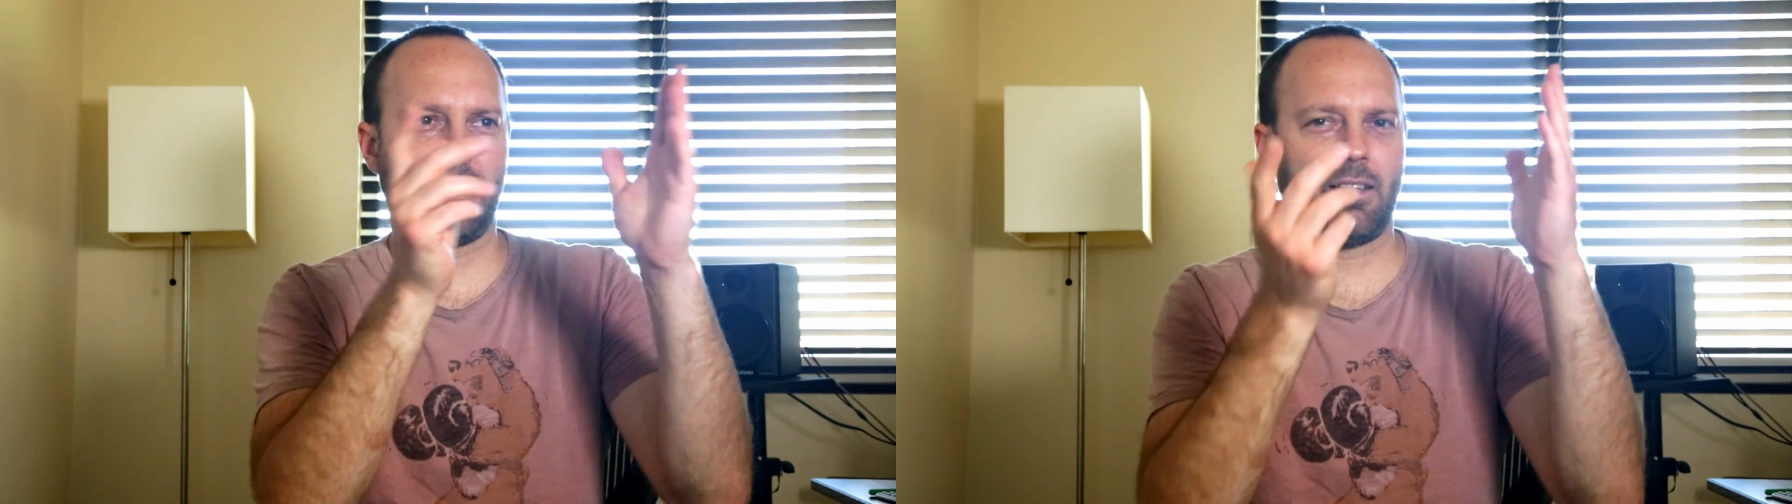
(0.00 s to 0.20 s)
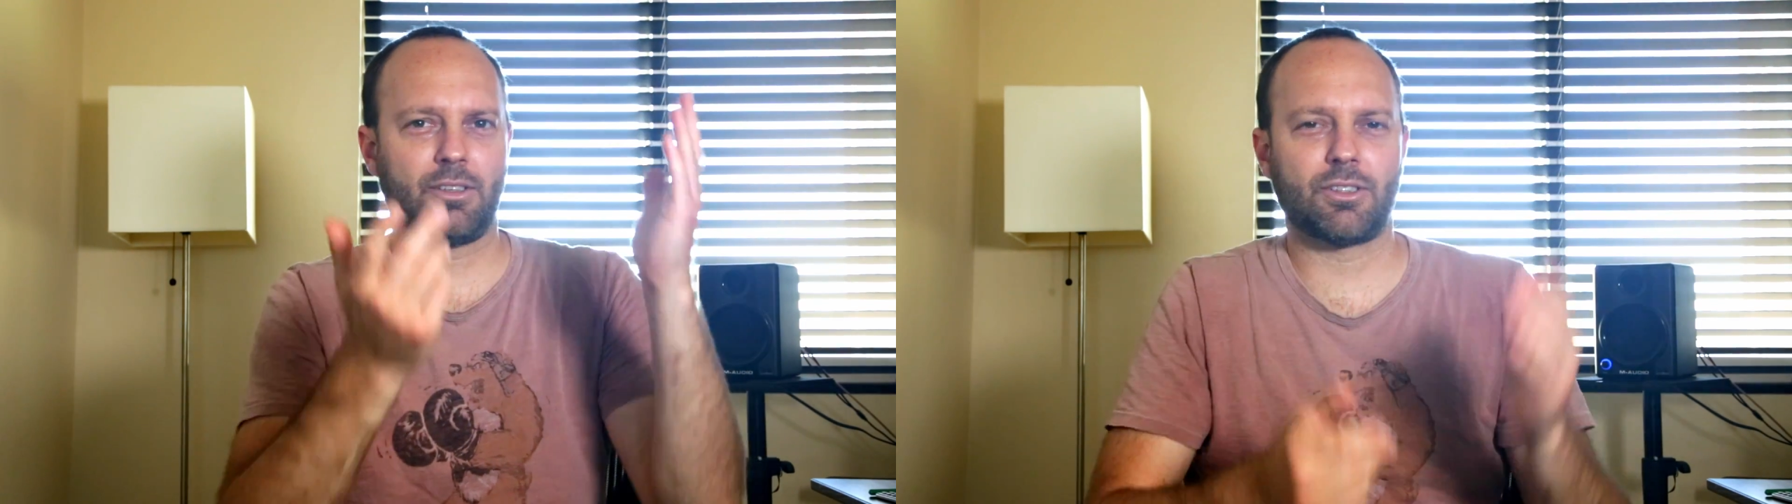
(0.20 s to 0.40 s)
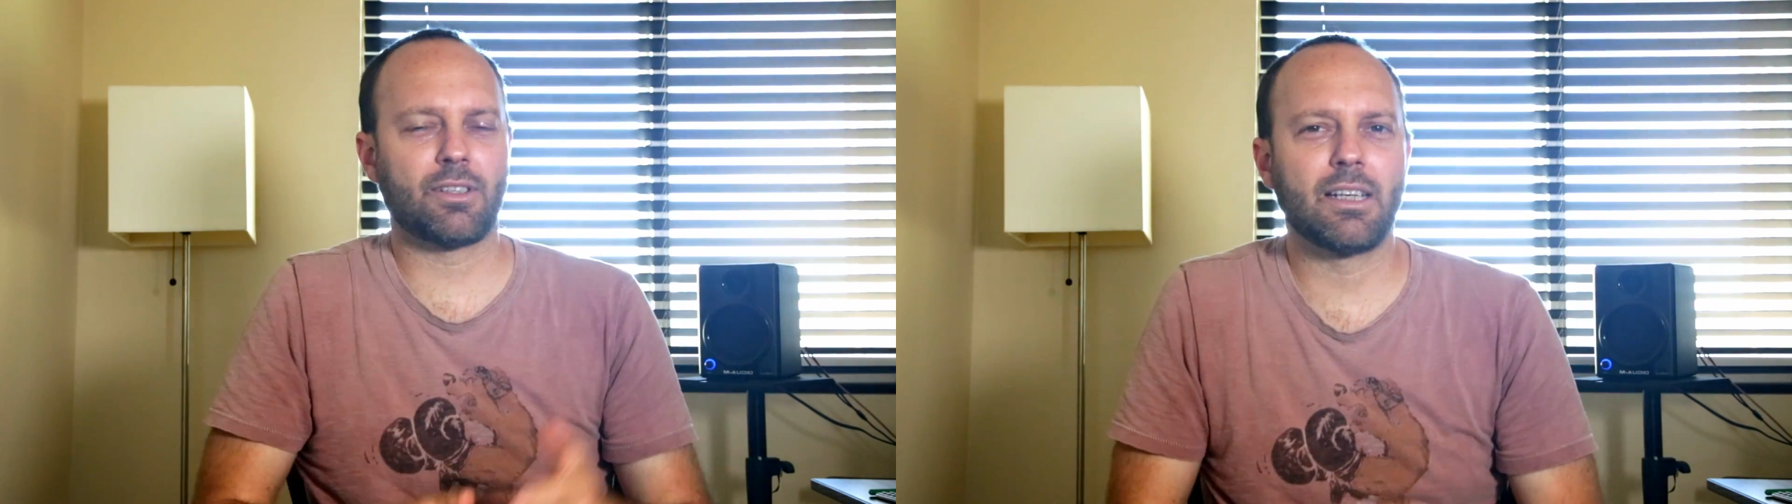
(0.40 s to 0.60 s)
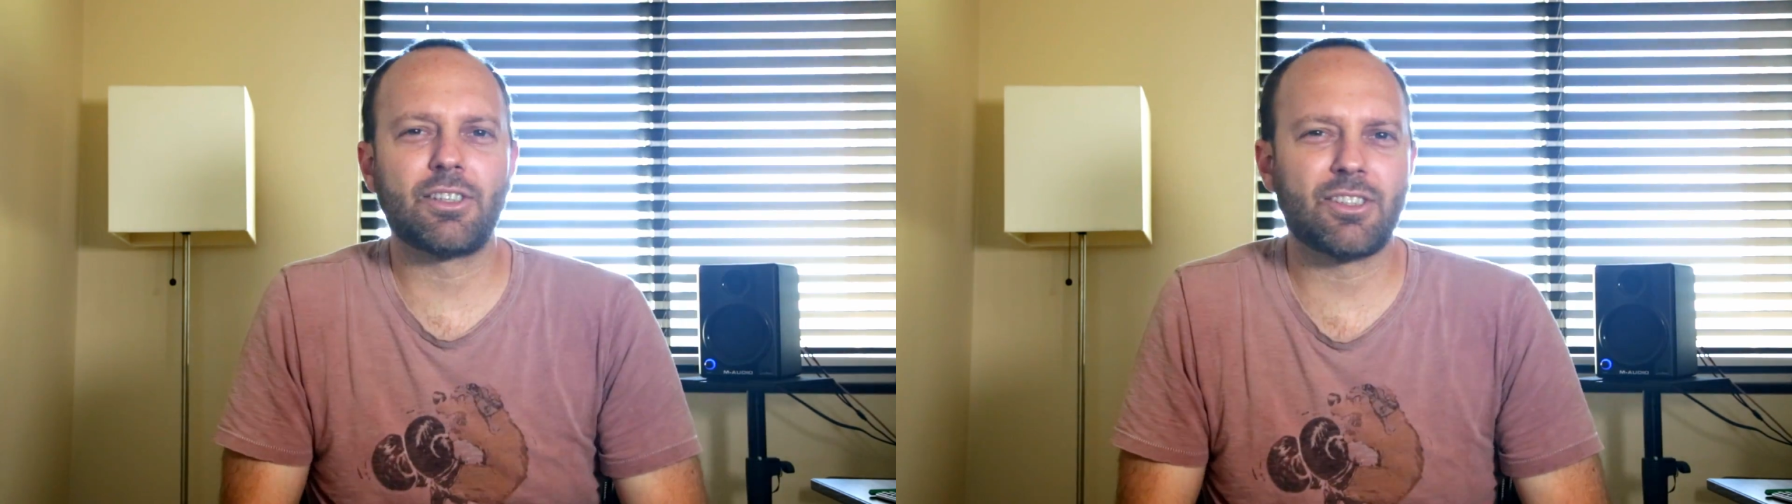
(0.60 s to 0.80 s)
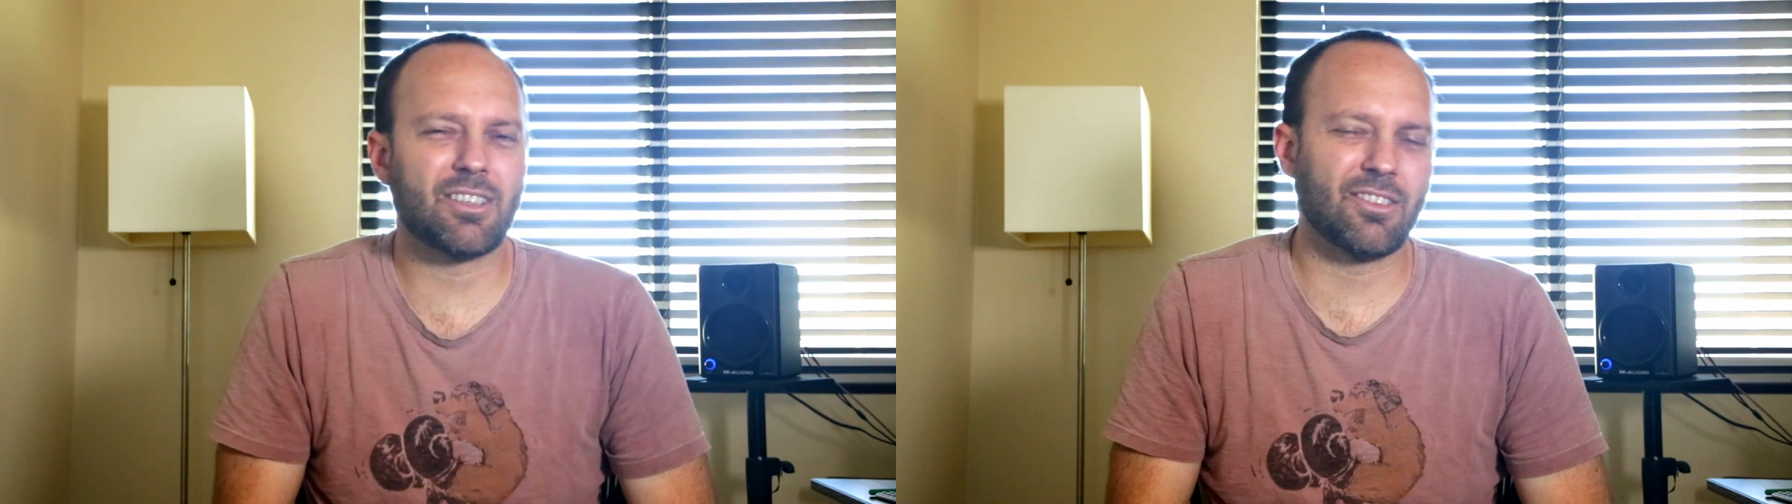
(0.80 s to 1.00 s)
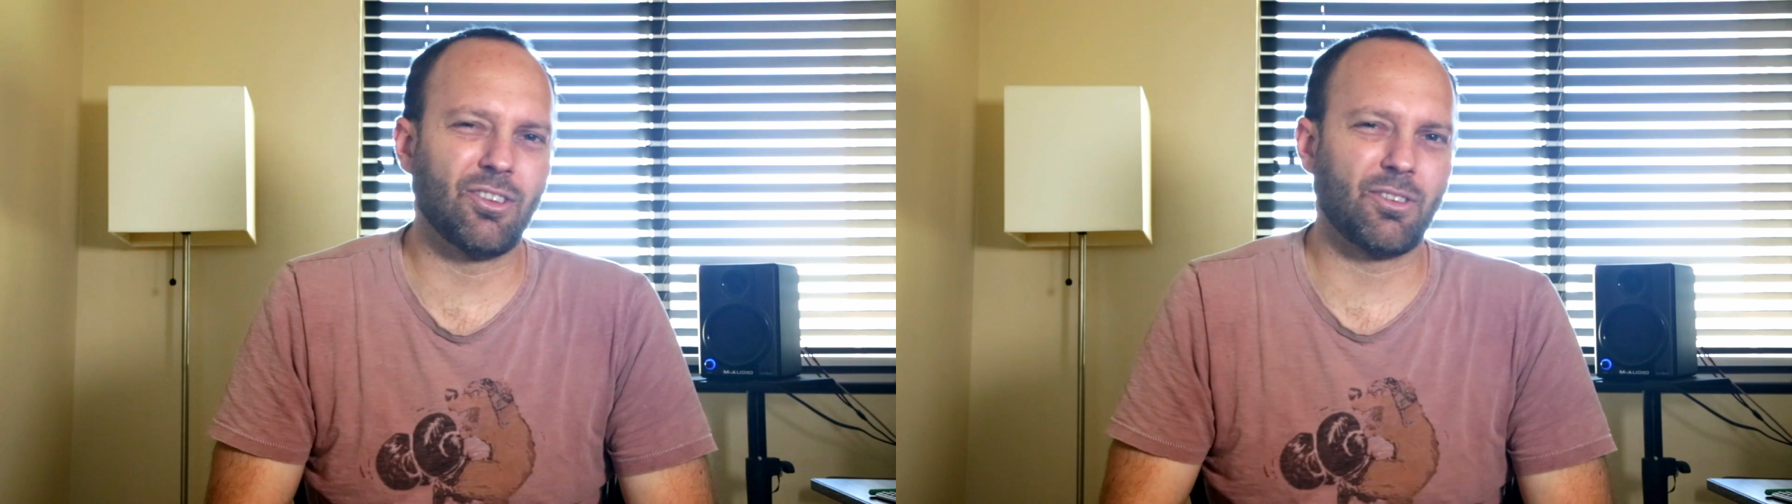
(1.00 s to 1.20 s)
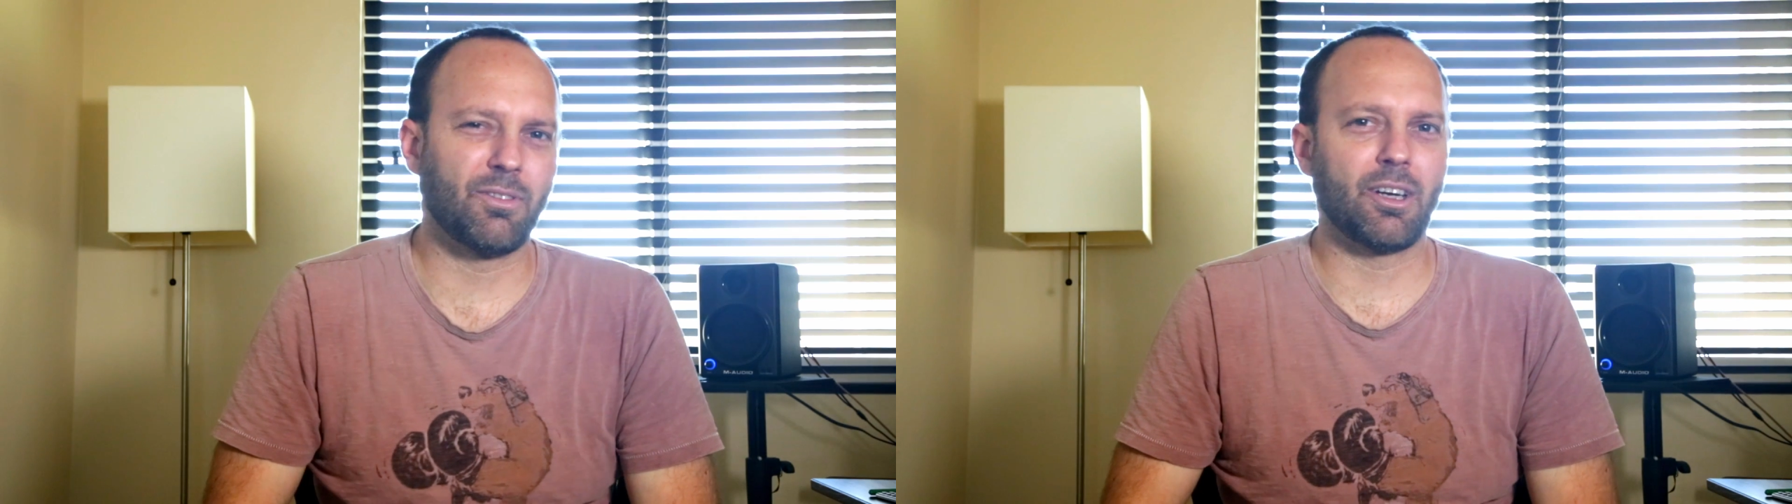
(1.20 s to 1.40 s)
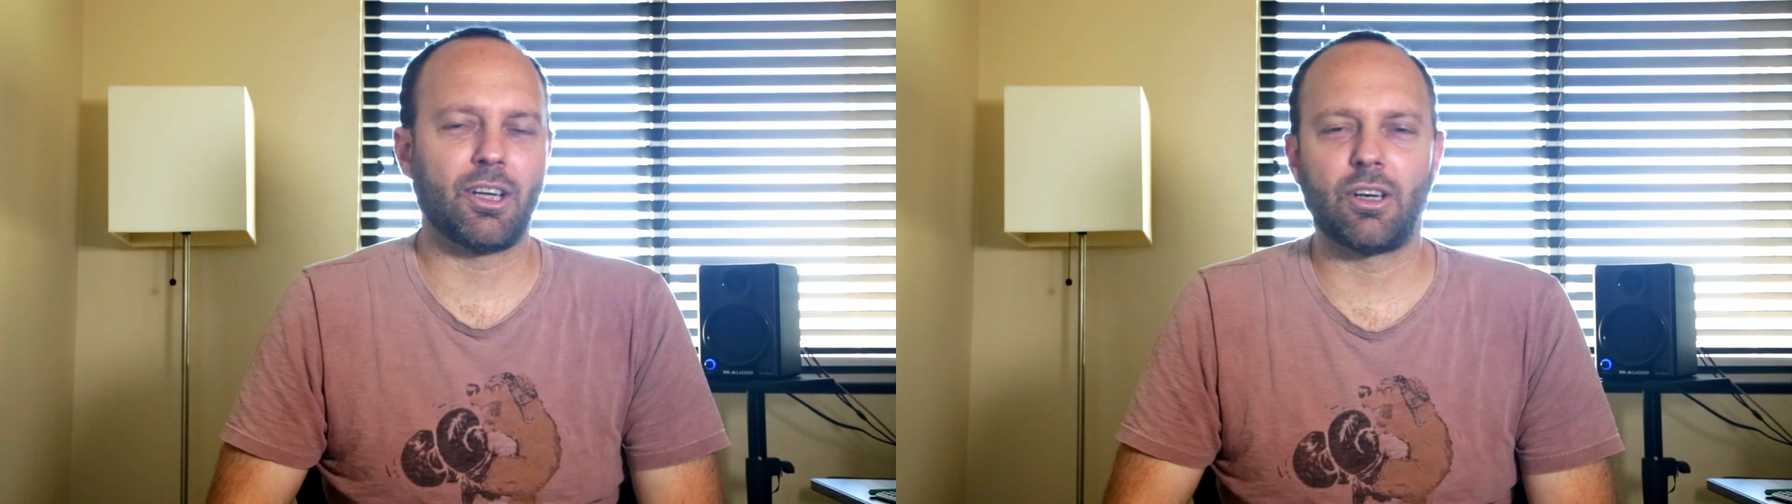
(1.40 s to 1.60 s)
and it just doesn't look
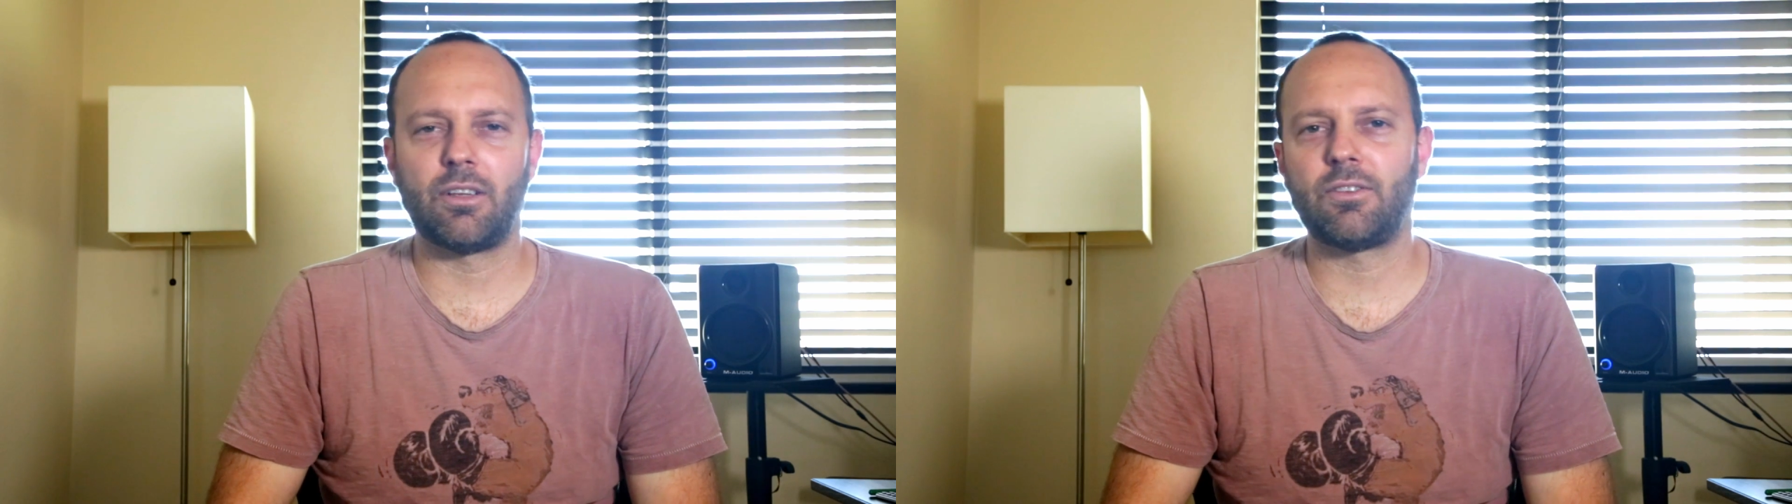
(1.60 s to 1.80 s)
very good.